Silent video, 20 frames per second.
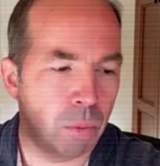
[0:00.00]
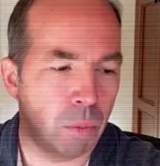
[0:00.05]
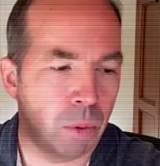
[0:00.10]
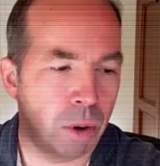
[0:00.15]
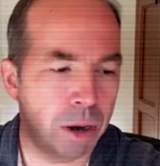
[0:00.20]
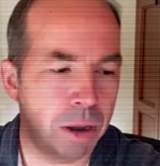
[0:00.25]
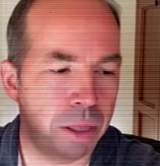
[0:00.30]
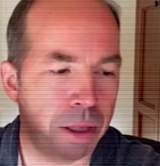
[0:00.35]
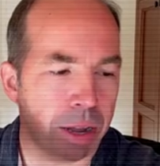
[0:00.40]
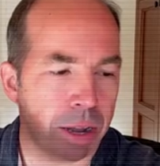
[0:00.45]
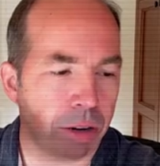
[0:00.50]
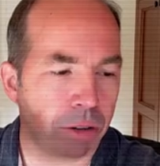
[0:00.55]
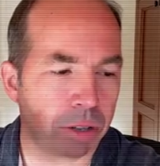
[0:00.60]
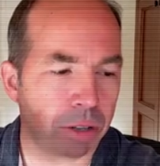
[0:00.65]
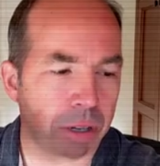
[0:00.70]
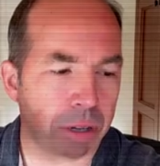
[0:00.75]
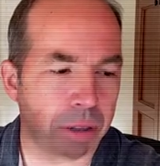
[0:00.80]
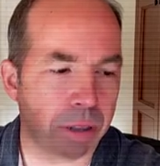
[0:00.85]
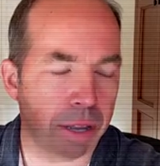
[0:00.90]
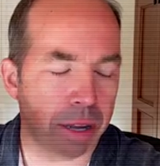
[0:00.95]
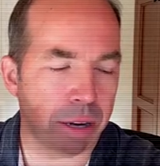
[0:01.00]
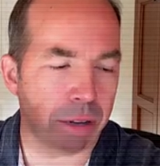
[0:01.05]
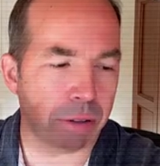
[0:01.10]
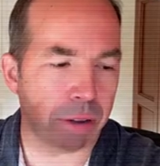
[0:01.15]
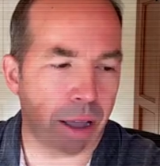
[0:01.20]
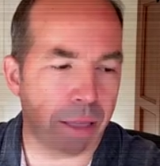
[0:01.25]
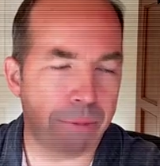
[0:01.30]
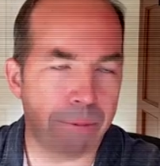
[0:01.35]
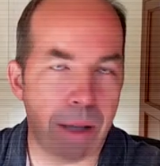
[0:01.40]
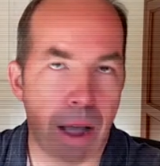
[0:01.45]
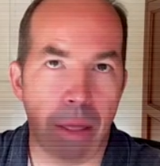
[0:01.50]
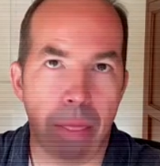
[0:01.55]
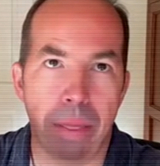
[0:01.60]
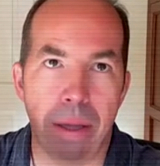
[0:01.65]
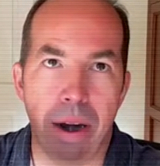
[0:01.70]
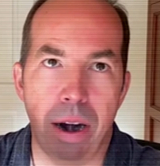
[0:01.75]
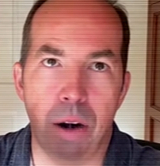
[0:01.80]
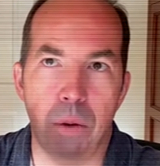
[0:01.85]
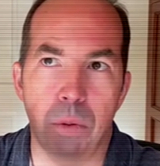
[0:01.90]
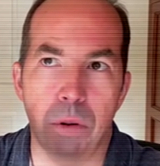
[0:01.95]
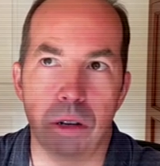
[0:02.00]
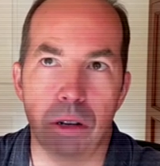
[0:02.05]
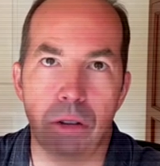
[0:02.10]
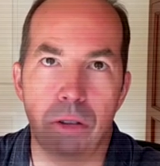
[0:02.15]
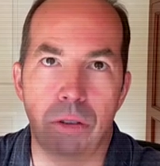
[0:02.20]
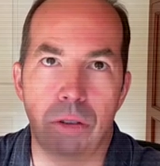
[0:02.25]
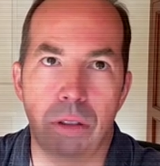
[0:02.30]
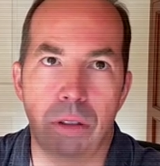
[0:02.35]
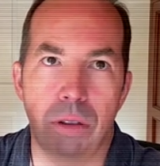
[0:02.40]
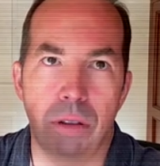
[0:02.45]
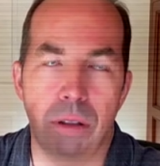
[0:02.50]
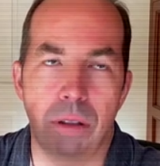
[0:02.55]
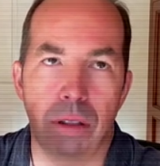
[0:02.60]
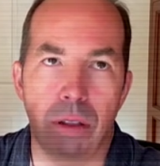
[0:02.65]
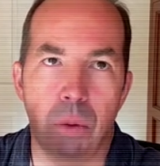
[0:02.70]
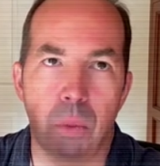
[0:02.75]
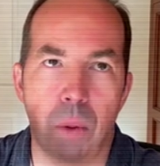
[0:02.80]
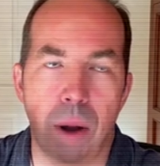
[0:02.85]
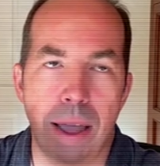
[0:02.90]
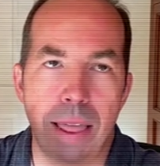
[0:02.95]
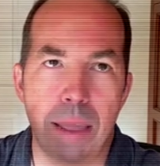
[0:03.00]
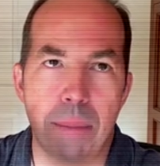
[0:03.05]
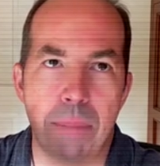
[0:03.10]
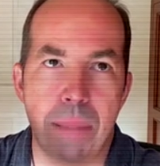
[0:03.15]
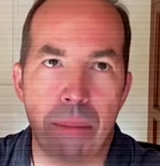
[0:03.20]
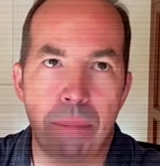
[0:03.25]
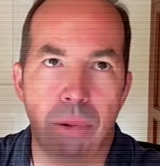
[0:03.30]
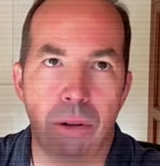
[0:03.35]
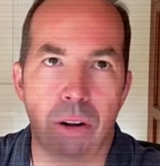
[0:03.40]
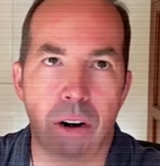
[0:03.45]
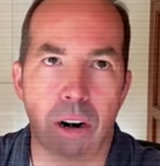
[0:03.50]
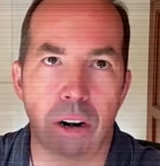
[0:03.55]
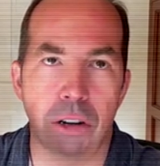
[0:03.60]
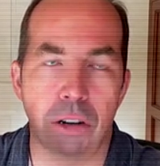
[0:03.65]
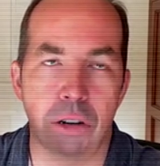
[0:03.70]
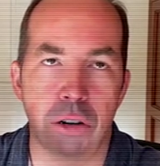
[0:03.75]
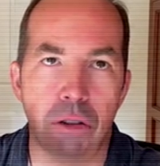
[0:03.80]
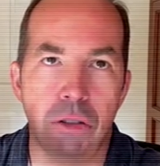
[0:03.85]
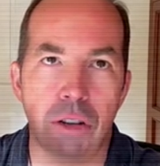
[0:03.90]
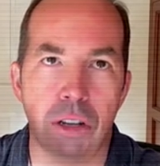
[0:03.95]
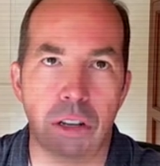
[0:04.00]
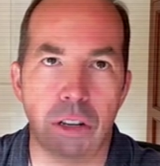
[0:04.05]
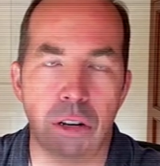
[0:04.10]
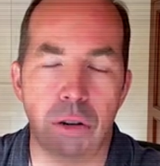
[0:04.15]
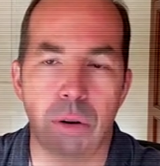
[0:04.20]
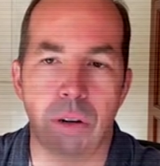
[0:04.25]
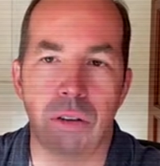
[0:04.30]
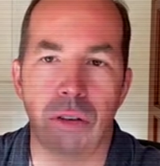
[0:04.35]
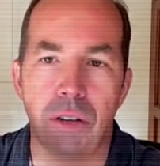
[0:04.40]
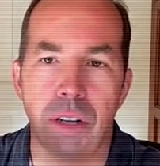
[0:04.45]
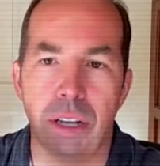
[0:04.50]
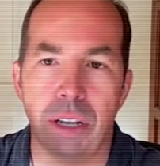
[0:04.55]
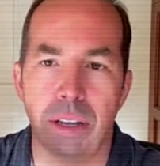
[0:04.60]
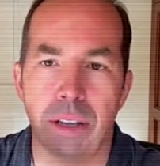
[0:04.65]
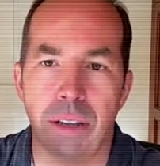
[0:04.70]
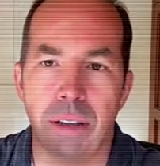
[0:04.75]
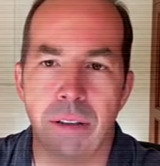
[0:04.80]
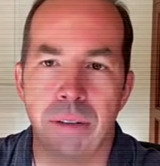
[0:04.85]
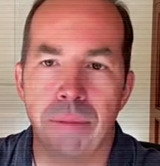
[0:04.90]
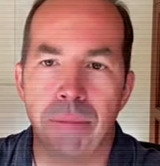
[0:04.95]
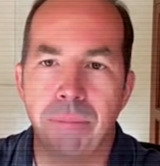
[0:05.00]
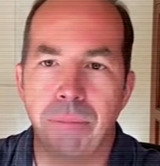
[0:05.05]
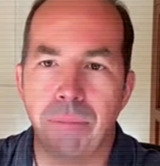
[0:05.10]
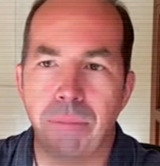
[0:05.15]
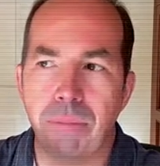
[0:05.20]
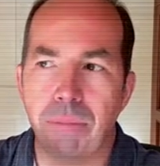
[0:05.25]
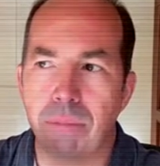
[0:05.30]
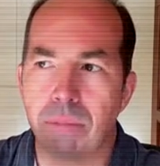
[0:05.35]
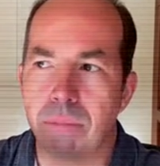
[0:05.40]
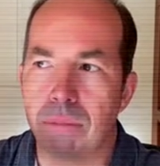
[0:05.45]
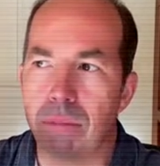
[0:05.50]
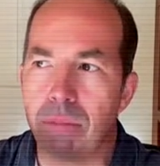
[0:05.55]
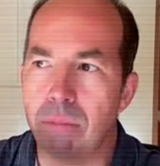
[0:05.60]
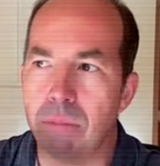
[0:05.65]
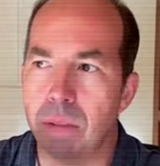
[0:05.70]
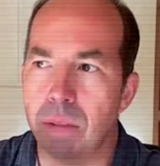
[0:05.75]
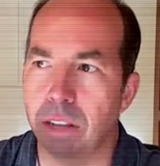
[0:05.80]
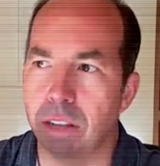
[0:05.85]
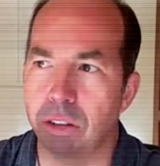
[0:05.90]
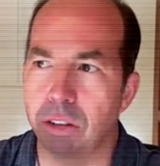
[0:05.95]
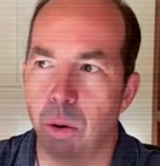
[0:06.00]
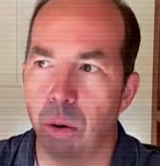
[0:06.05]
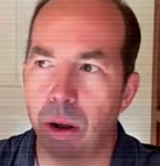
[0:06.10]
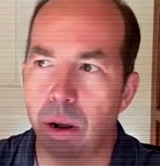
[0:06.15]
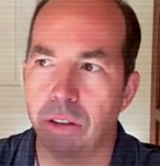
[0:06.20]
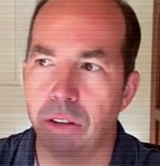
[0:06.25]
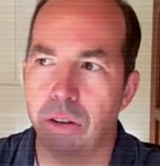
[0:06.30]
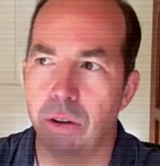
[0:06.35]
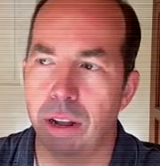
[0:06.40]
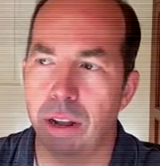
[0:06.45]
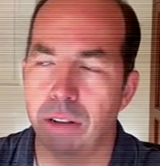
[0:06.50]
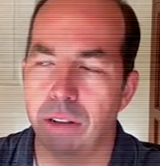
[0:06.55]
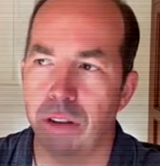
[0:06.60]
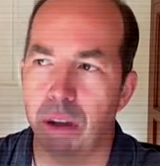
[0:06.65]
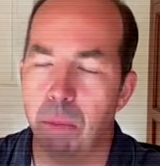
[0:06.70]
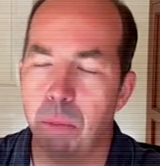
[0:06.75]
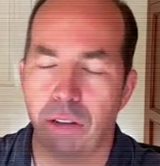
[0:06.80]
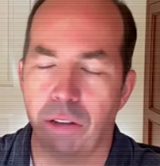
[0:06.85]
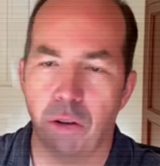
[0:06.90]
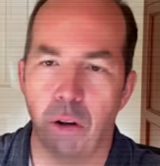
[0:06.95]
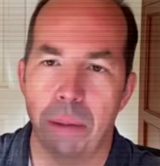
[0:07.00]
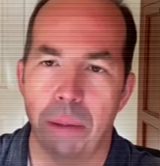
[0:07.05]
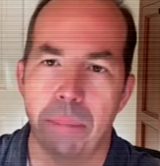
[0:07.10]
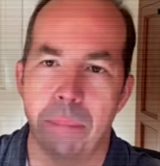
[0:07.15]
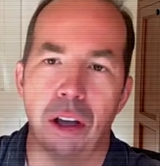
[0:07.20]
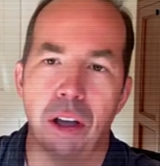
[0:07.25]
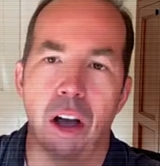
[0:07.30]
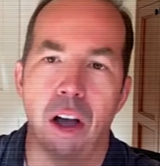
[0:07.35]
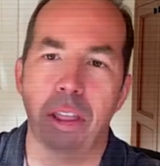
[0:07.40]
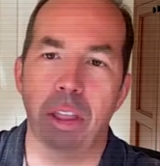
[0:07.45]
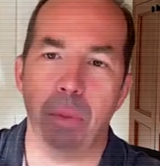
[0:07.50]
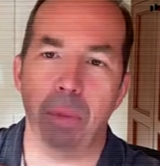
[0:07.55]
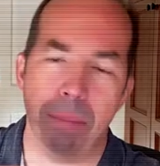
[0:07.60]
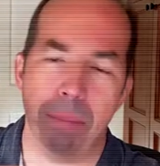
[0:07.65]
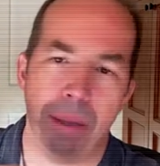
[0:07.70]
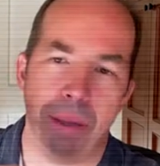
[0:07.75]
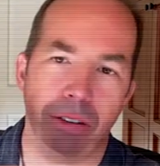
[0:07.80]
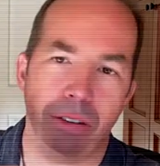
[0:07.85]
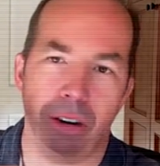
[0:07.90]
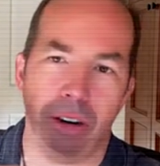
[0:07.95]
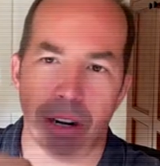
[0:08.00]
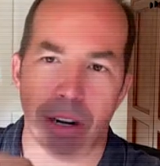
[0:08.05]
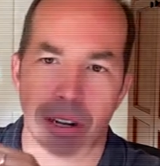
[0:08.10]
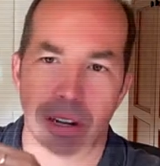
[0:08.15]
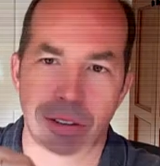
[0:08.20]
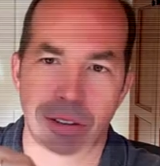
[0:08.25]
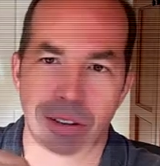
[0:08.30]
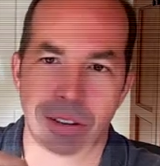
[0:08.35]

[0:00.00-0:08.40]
one of the interesting things I found there was the way that people are using USD is going is in some ways going beyond the way Pixar does,